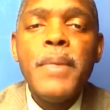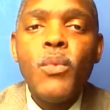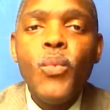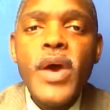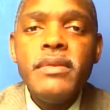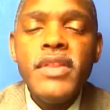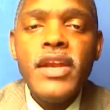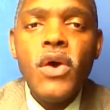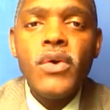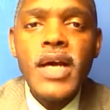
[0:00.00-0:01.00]
But
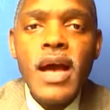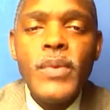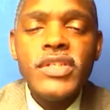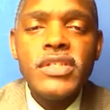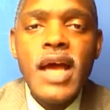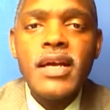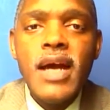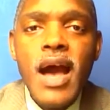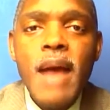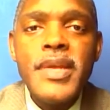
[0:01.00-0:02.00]
what's not
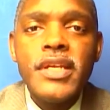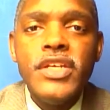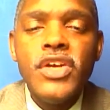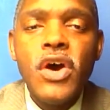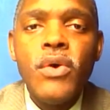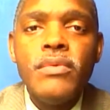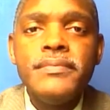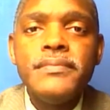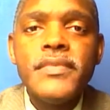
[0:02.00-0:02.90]
commonly known